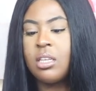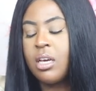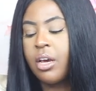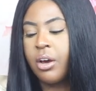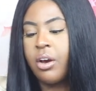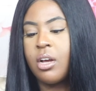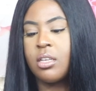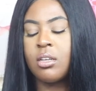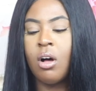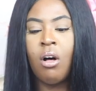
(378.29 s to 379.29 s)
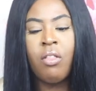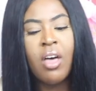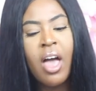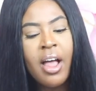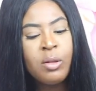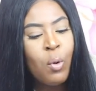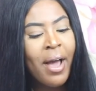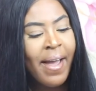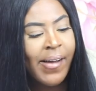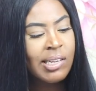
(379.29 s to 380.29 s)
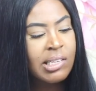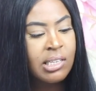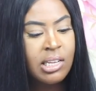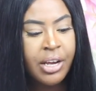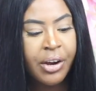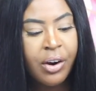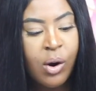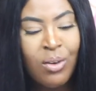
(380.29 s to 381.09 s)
sneaker is called the N Y X sneaker,